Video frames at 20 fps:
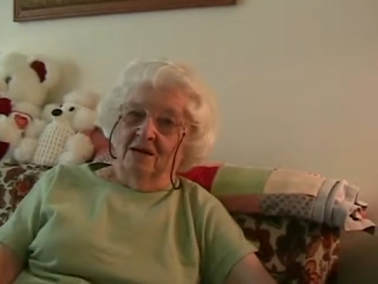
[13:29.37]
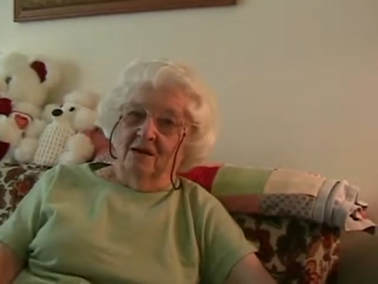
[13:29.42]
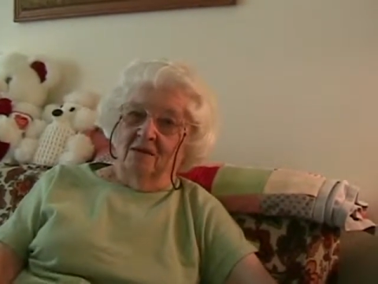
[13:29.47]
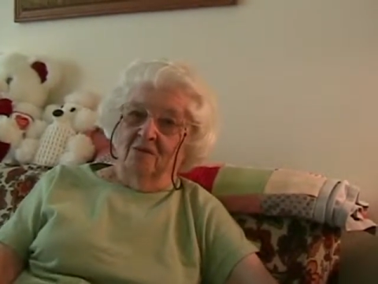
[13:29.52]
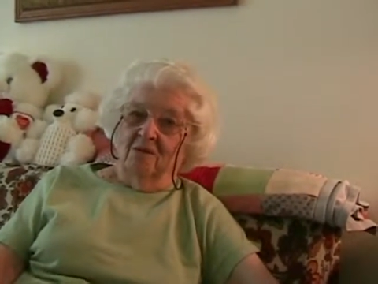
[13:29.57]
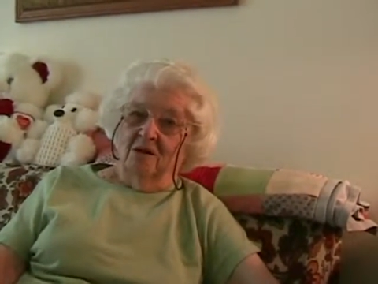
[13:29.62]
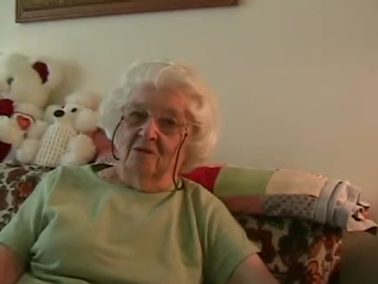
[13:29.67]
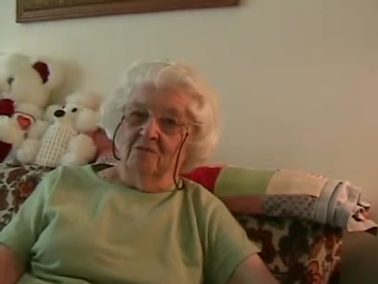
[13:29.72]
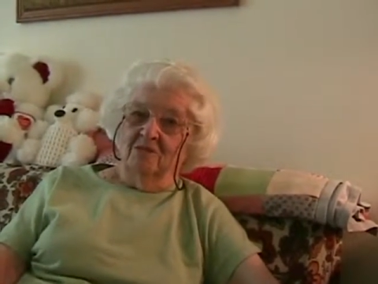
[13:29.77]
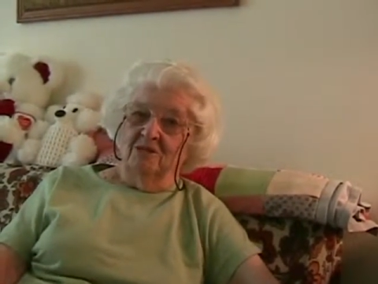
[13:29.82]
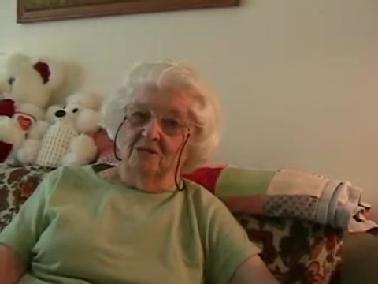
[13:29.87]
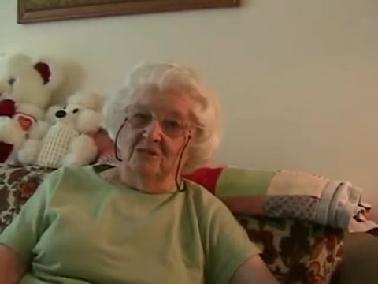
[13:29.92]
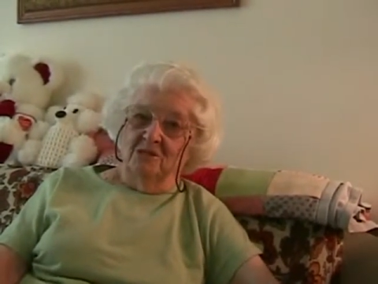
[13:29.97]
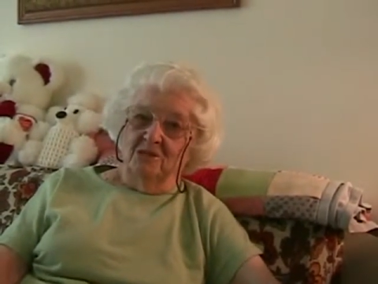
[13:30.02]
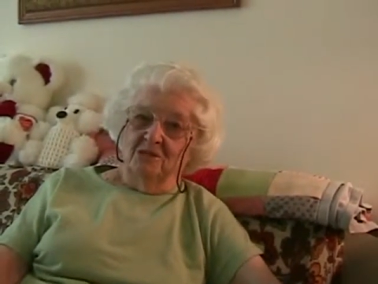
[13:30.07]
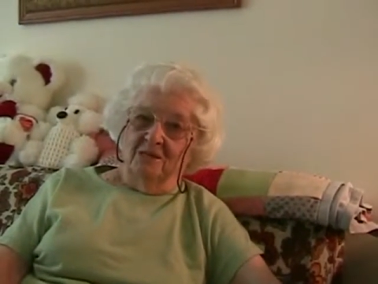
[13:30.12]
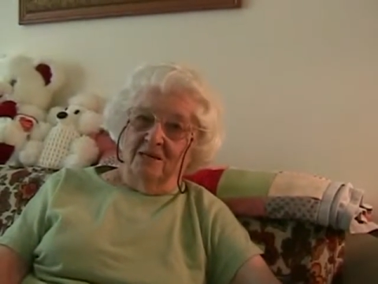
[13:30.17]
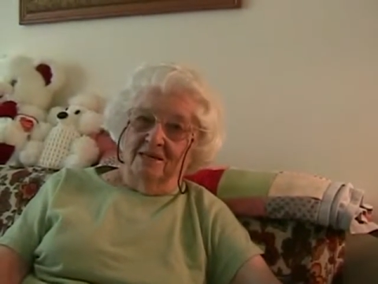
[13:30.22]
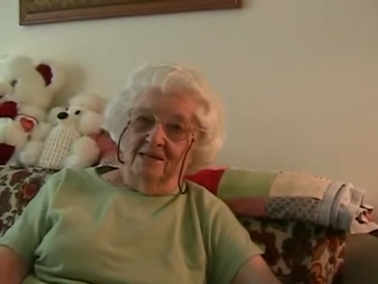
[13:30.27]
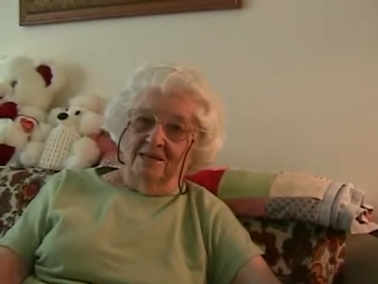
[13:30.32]
what would you
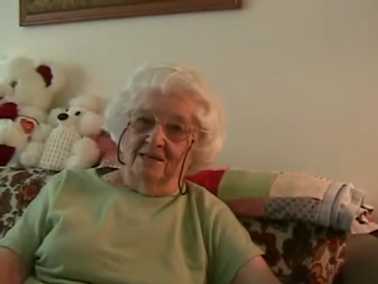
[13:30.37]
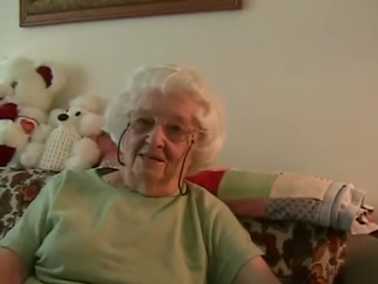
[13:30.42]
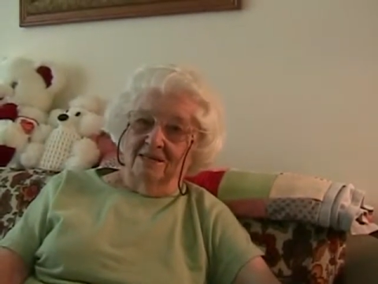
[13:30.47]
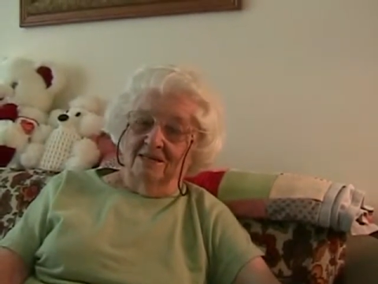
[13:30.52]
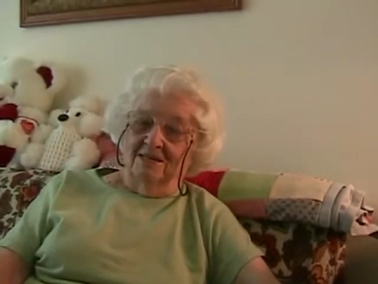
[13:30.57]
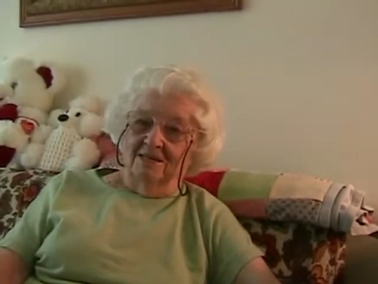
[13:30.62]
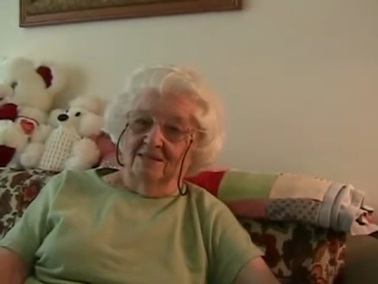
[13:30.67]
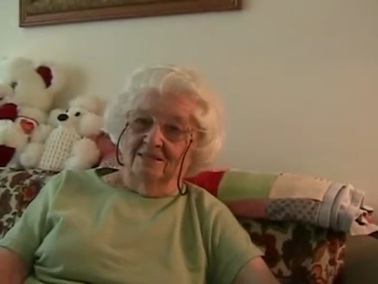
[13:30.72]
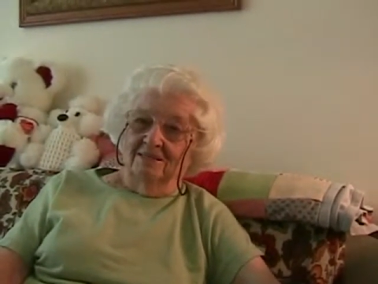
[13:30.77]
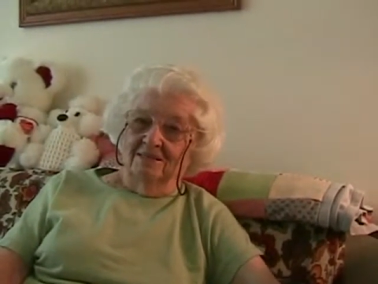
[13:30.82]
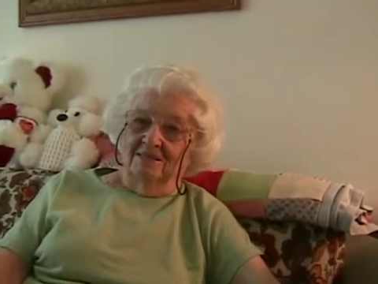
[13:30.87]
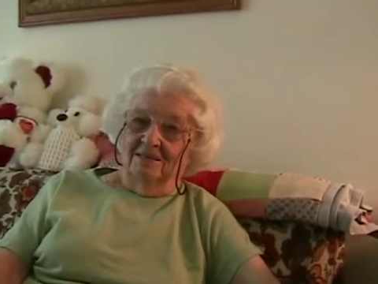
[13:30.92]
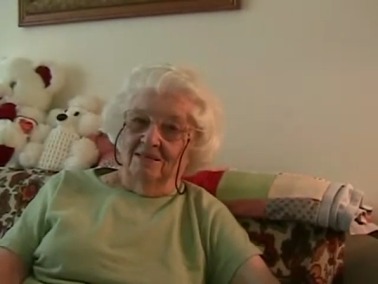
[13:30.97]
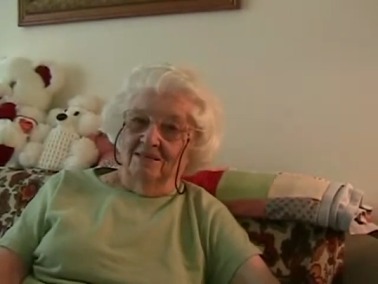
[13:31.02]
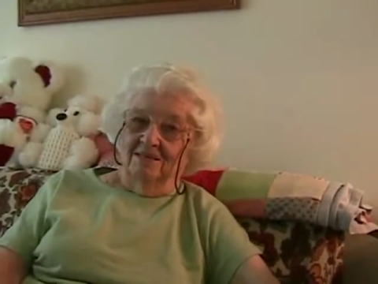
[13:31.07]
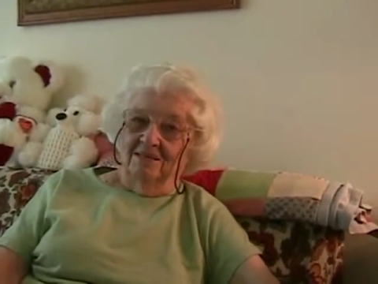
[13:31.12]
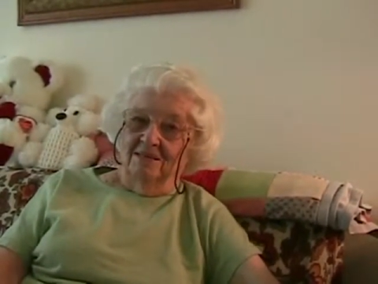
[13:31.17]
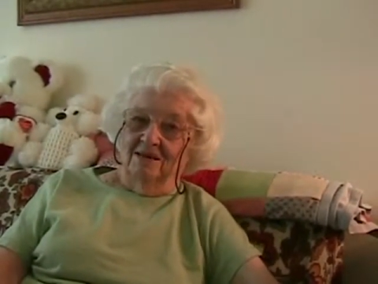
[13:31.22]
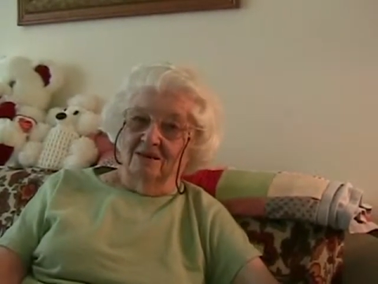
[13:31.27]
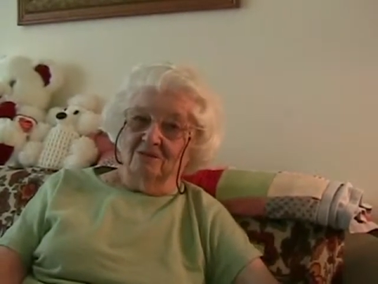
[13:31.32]
tell
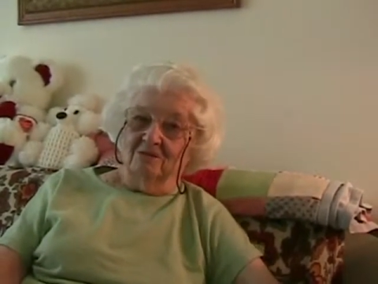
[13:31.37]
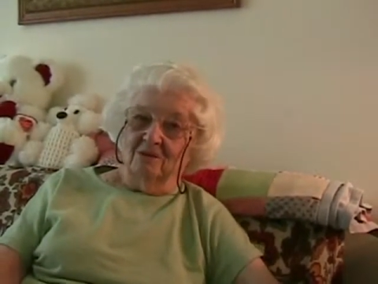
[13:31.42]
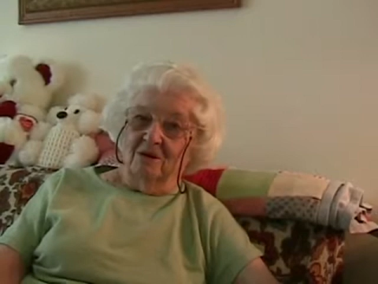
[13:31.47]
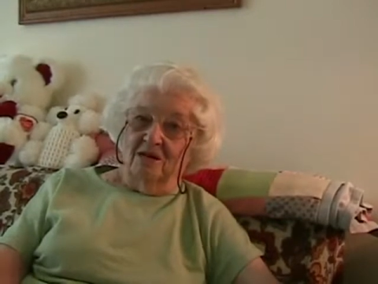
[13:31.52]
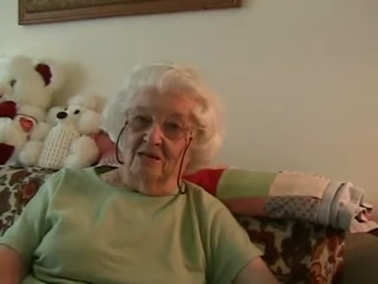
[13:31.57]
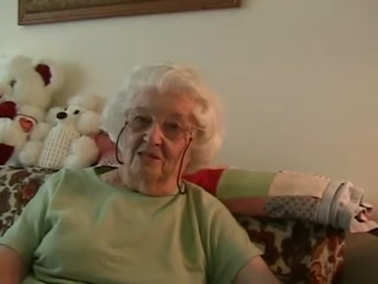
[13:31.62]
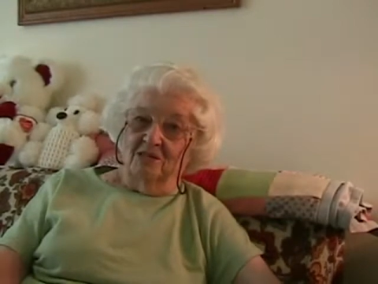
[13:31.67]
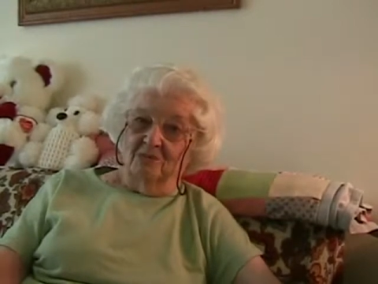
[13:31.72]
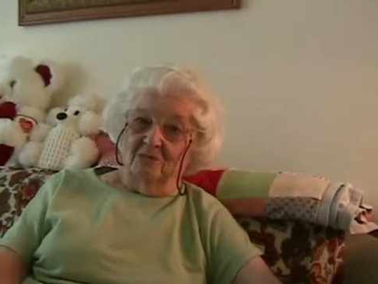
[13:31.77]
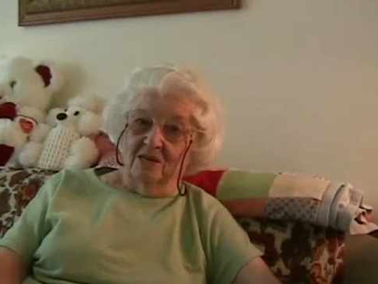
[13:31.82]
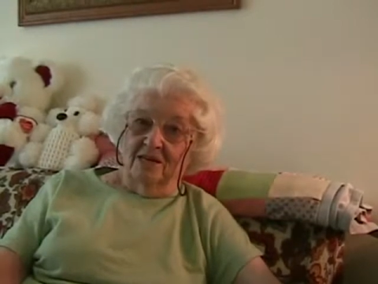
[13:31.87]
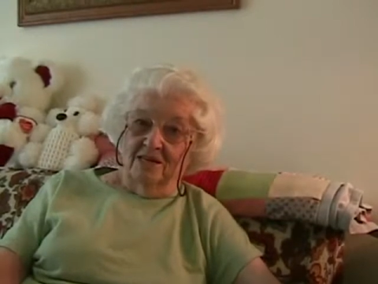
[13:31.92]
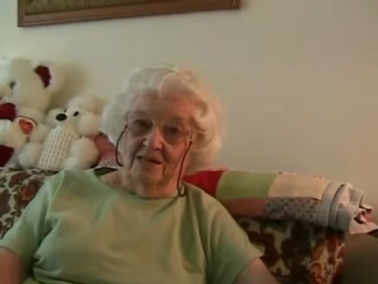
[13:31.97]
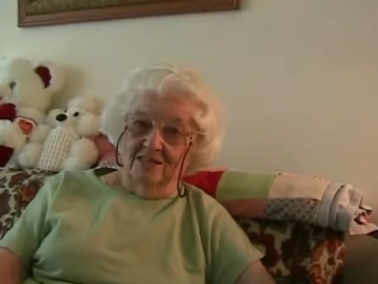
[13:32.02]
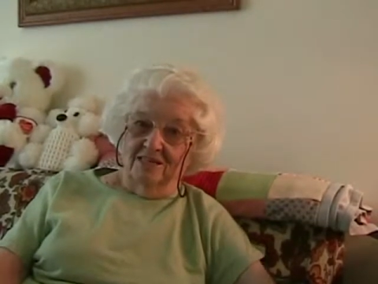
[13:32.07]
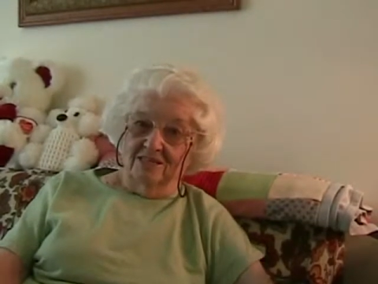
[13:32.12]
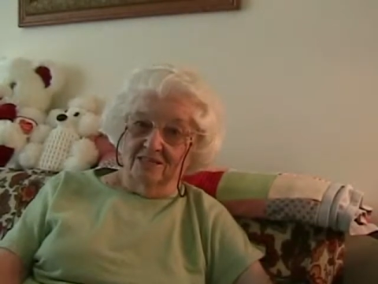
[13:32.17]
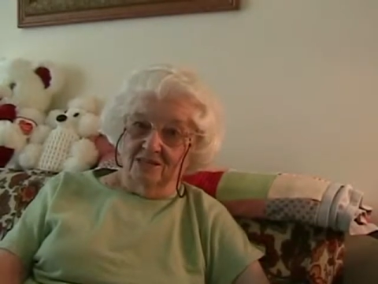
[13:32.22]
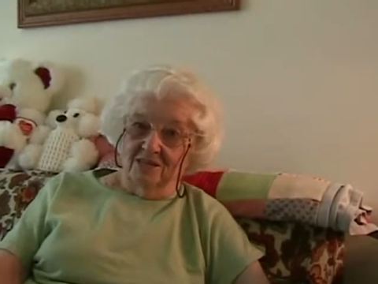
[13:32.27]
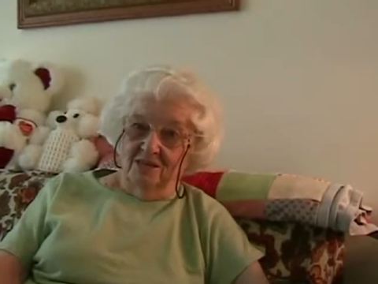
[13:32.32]
a
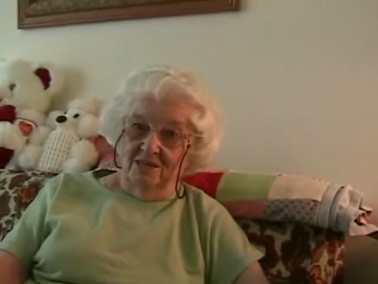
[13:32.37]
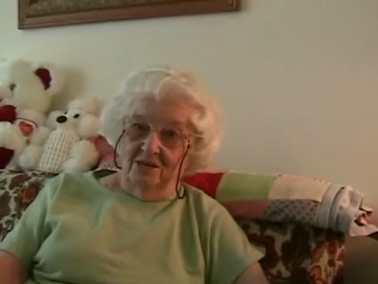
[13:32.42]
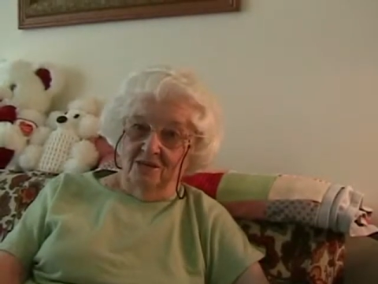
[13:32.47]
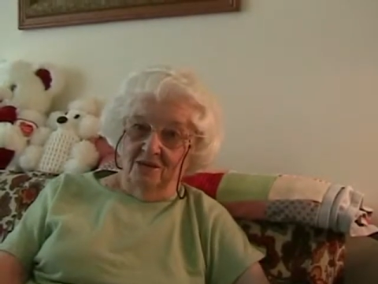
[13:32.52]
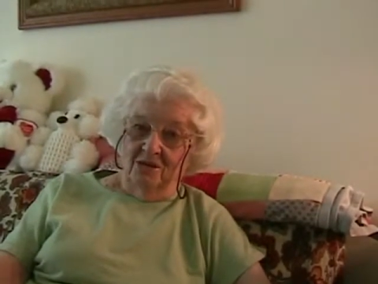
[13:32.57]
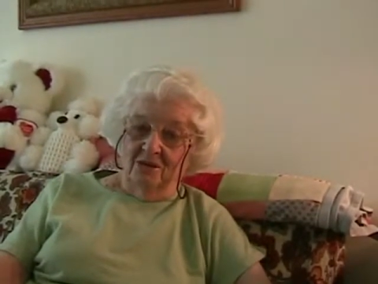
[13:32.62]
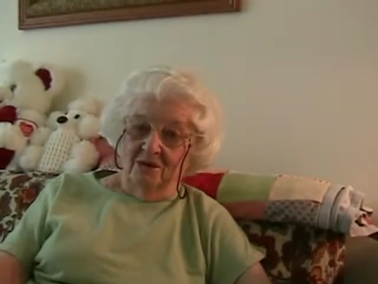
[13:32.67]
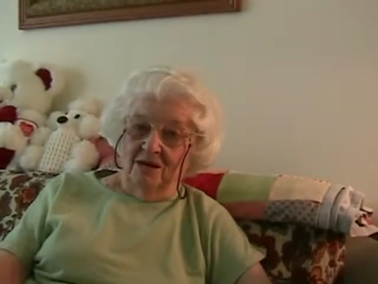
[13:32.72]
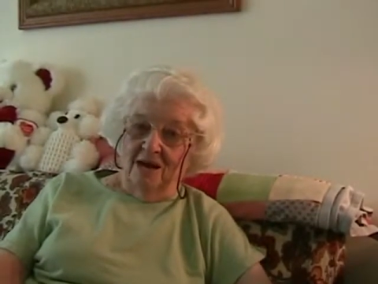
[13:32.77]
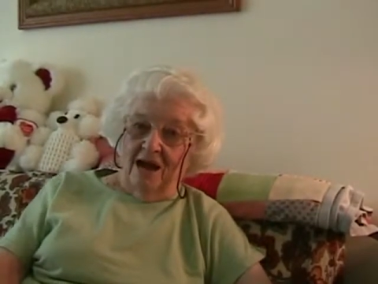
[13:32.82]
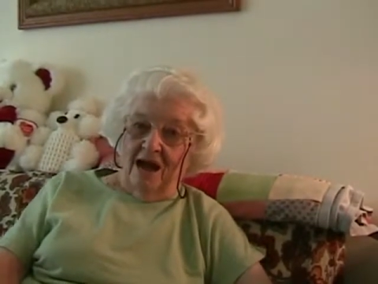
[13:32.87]
graduating senior?